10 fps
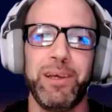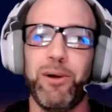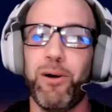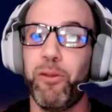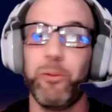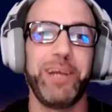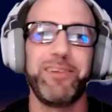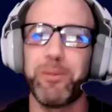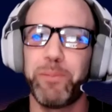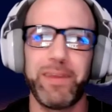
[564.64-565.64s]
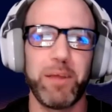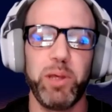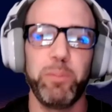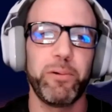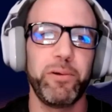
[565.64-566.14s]
all the way to something that
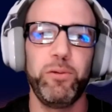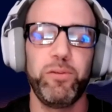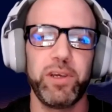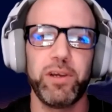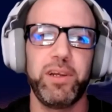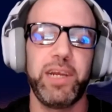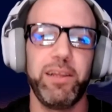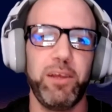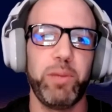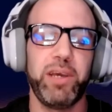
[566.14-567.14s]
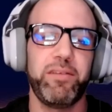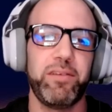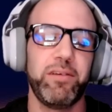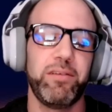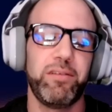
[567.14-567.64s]
people are using on a daily basis.